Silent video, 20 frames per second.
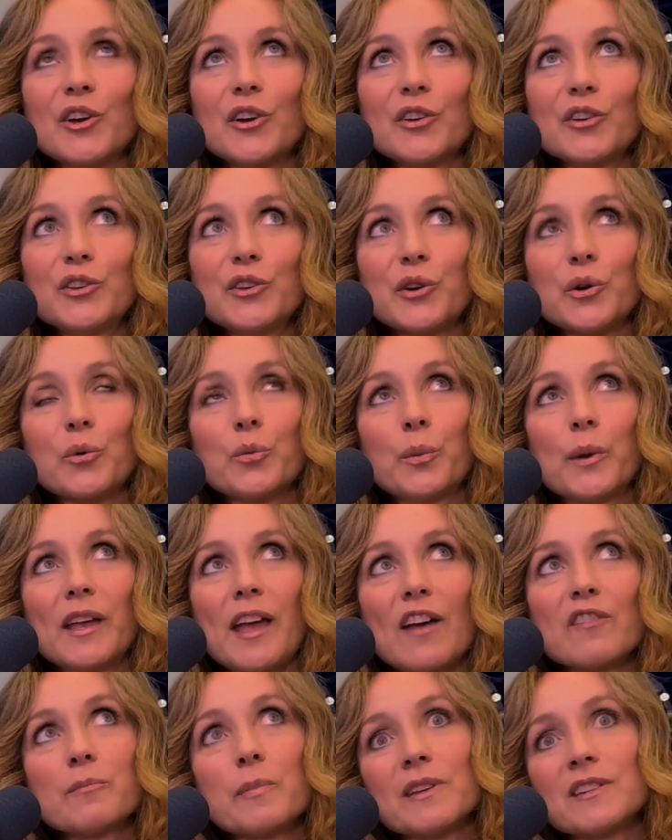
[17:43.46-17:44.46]
we
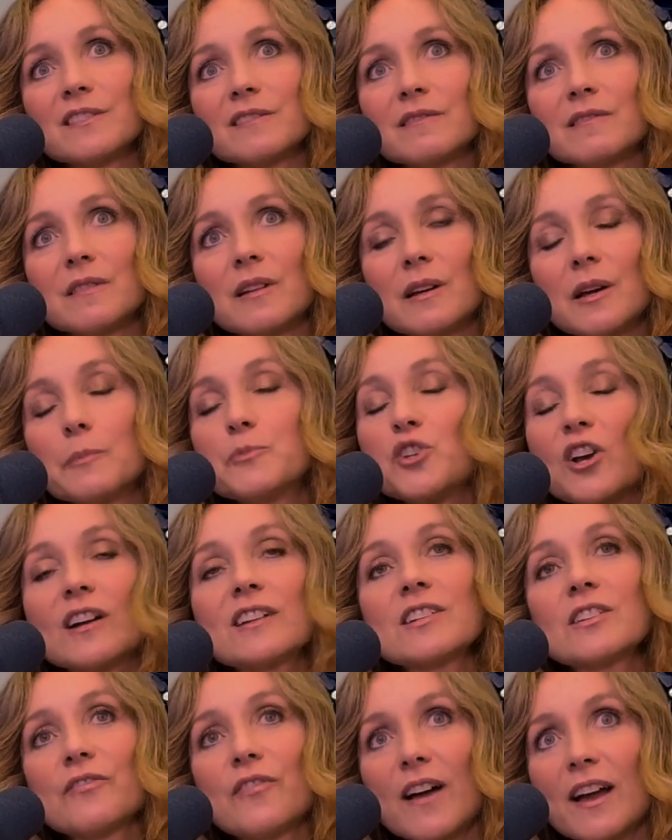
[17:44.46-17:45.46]
have been
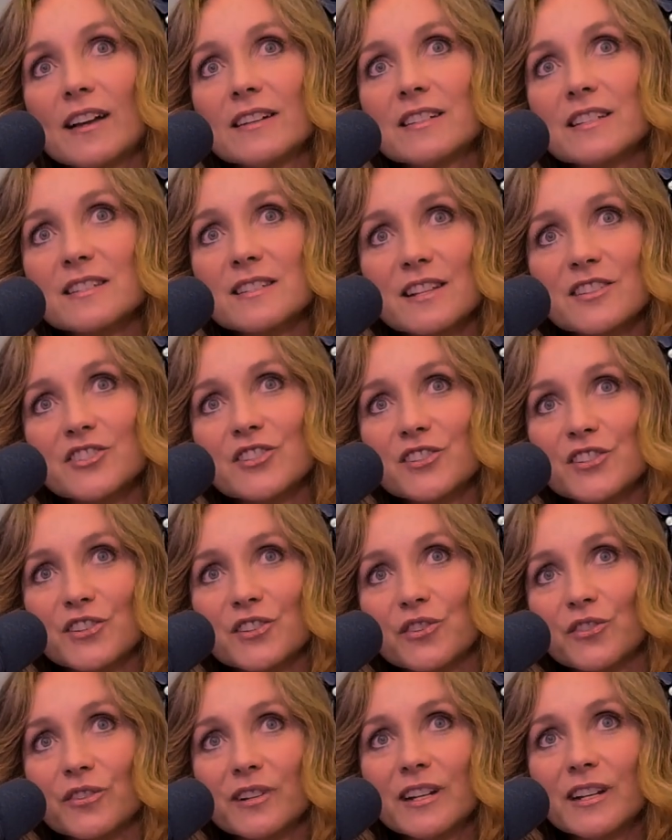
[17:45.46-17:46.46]
objectified to such a
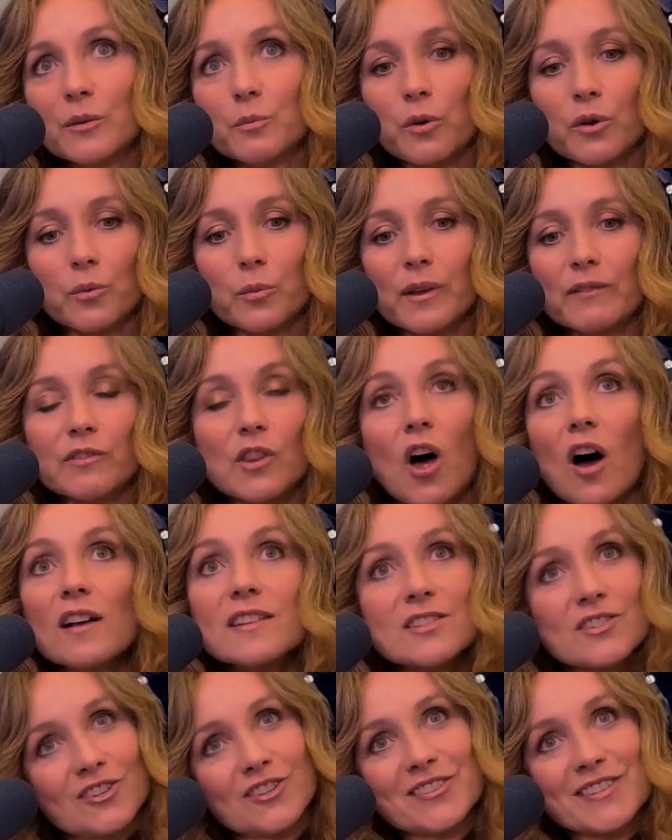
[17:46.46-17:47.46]
degree where we've
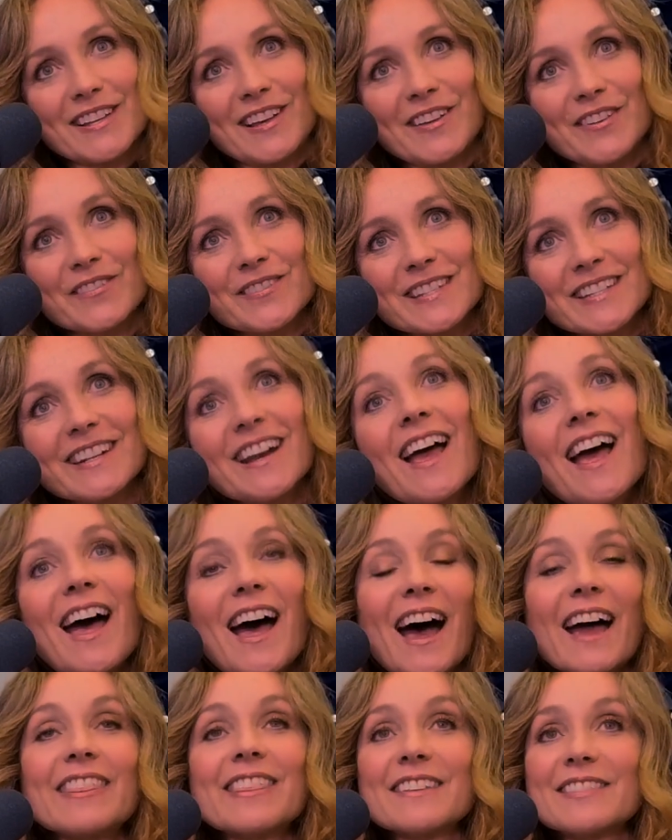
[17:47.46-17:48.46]
lost ourselves. And
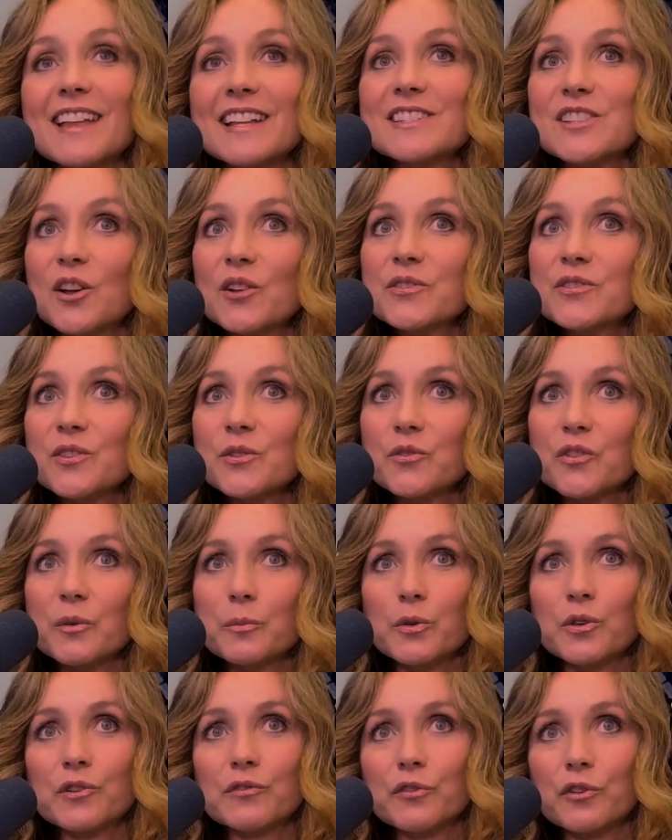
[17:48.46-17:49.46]
I think that's also the
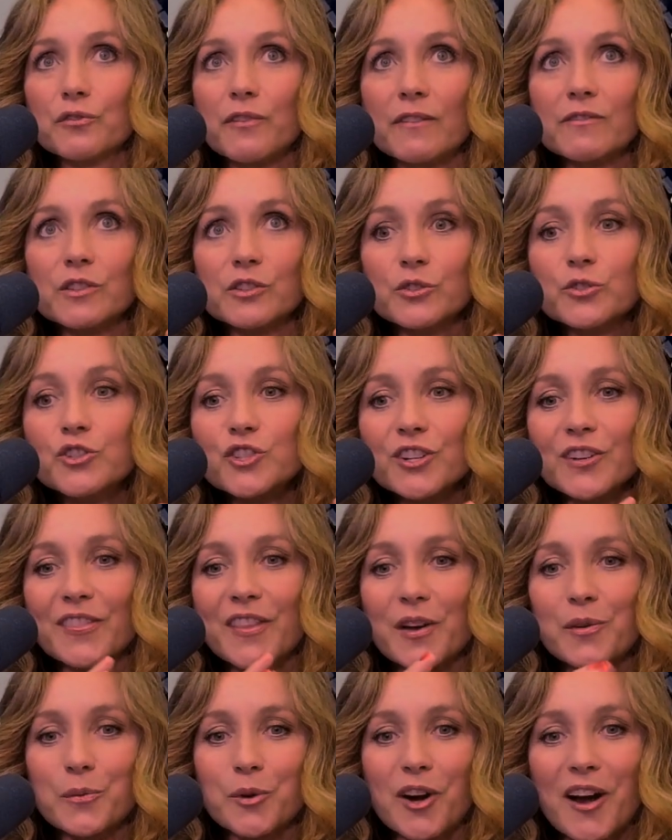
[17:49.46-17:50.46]
beautiful revolution
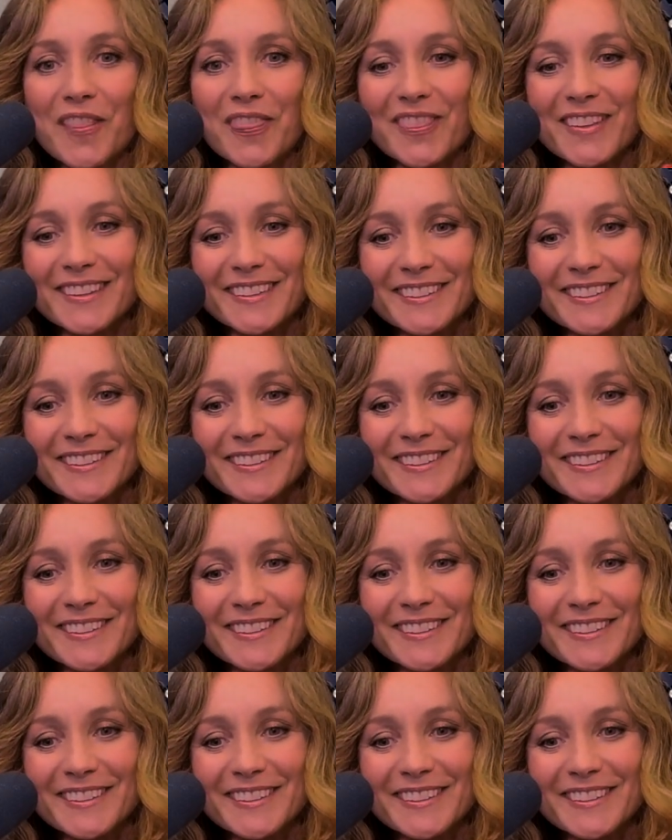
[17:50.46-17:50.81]
that we're at